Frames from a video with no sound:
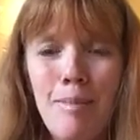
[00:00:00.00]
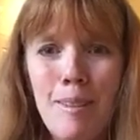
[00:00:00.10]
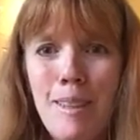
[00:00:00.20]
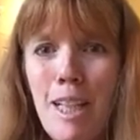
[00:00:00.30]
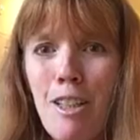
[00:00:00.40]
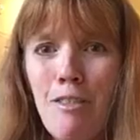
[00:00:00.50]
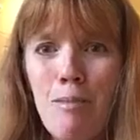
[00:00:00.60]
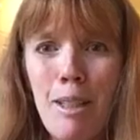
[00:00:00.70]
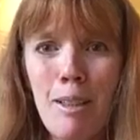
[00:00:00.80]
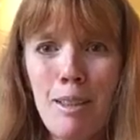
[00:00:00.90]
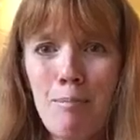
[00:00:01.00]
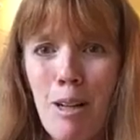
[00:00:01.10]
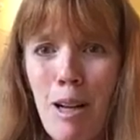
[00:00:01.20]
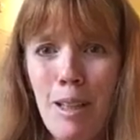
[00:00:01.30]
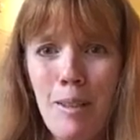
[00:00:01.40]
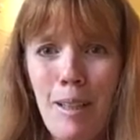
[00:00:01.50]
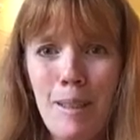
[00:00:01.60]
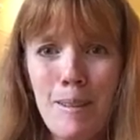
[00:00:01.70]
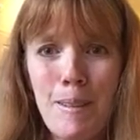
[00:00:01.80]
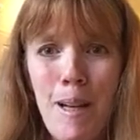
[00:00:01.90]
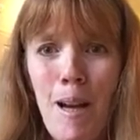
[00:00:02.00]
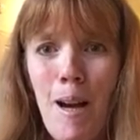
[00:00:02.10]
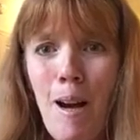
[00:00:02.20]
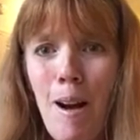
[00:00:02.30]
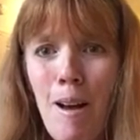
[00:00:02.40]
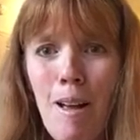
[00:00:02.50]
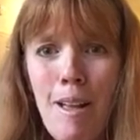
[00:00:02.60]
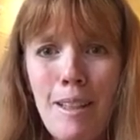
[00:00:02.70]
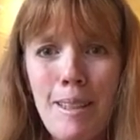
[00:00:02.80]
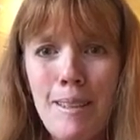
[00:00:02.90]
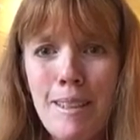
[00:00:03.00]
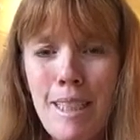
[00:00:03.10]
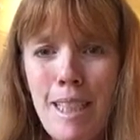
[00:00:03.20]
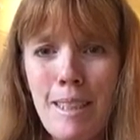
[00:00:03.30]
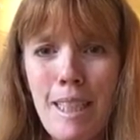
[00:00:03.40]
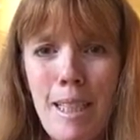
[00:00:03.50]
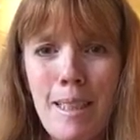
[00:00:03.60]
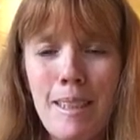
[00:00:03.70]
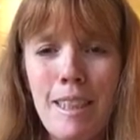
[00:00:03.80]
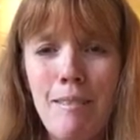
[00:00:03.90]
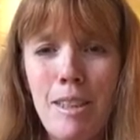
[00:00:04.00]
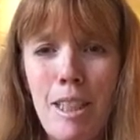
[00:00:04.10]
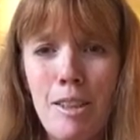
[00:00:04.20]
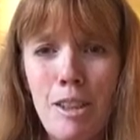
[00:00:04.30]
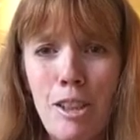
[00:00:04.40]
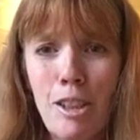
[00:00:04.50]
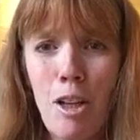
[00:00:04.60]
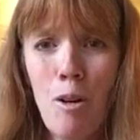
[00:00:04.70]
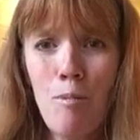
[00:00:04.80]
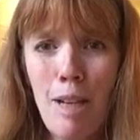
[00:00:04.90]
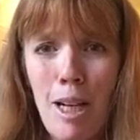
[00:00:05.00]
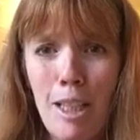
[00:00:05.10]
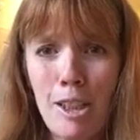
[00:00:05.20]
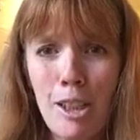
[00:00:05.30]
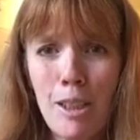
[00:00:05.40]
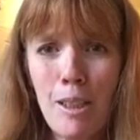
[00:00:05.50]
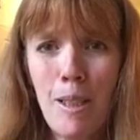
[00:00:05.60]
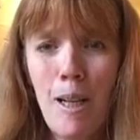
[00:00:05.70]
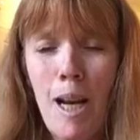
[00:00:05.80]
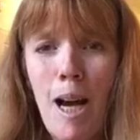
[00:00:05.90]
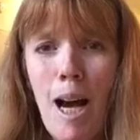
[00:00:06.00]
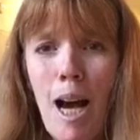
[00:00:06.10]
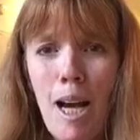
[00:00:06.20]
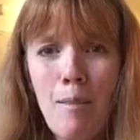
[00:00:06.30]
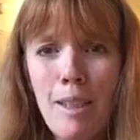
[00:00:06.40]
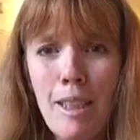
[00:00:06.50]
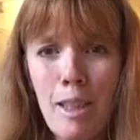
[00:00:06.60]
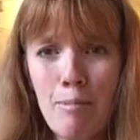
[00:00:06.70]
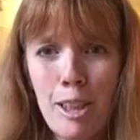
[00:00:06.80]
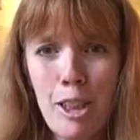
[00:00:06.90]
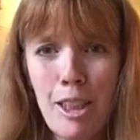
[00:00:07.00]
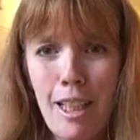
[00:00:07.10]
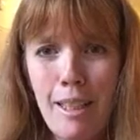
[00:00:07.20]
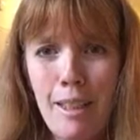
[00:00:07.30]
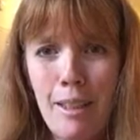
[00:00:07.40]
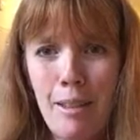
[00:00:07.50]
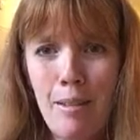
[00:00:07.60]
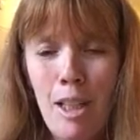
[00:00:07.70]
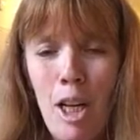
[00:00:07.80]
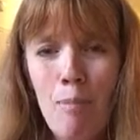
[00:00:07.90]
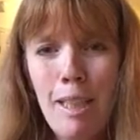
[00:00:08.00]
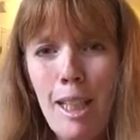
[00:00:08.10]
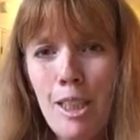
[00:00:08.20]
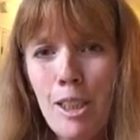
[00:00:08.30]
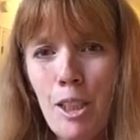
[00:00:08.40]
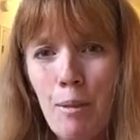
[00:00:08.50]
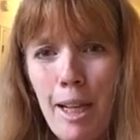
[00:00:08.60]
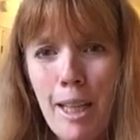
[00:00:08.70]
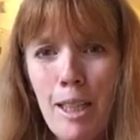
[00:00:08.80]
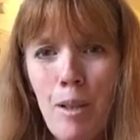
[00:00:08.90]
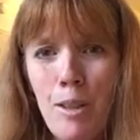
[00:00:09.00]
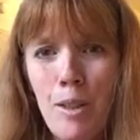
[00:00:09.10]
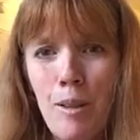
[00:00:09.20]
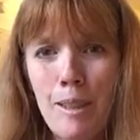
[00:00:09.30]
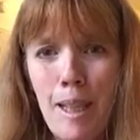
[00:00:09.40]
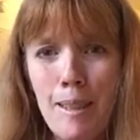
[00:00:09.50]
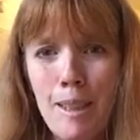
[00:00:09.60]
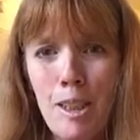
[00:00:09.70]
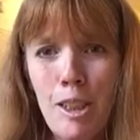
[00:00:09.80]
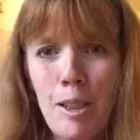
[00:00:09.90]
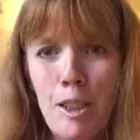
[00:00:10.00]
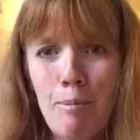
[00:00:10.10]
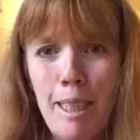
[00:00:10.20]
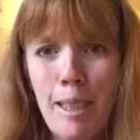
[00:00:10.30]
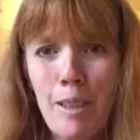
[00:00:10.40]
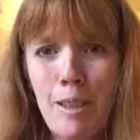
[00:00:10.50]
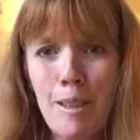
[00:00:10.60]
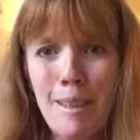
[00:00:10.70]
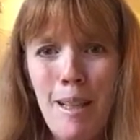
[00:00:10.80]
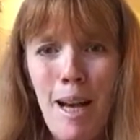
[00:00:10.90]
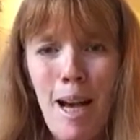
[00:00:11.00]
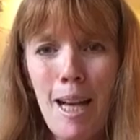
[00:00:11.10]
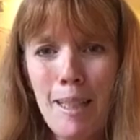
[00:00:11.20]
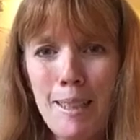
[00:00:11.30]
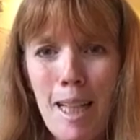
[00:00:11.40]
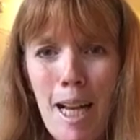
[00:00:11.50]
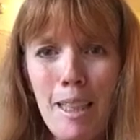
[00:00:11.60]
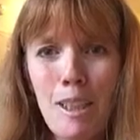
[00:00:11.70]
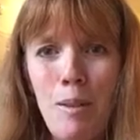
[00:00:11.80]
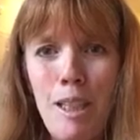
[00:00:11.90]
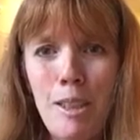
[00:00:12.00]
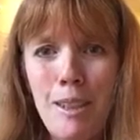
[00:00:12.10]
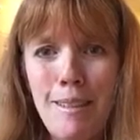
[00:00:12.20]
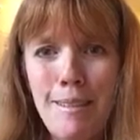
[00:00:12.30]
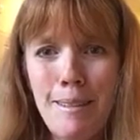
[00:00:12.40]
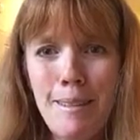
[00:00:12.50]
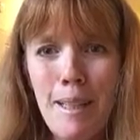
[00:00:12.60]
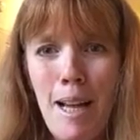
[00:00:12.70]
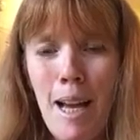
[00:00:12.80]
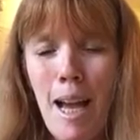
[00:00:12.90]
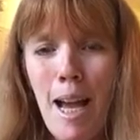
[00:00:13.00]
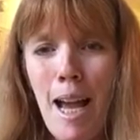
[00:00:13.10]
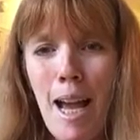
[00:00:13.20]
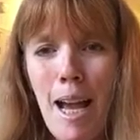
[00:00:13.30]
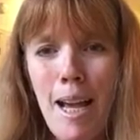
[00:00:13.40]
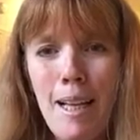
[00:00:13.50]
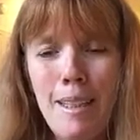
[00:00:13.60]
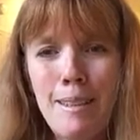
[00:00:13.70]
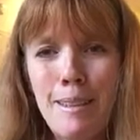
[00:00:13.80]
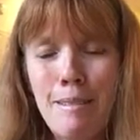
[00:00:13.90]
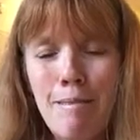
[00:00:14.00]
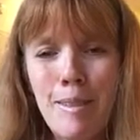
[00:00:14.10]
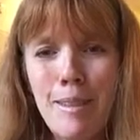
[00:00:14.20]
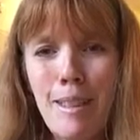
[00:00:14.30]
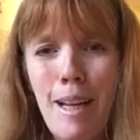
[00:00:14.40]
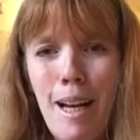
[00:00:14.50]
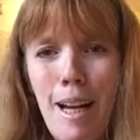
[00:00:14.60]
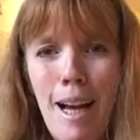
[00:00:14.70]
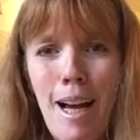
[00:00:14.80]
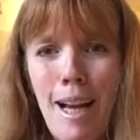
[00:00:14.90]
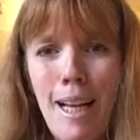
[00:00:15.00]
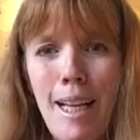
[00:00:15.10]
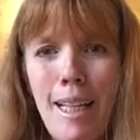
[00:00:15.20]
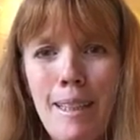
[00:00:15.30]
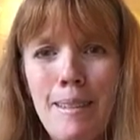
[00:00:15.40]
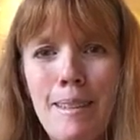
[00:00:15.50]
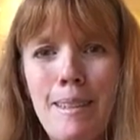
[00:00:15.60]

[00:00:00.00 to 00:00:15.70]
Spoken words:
Center for American Progress, all these think tanks that have done so much. I really appreciate you, because when I go to yours, I listen to your speakers, I get to ask questions, and I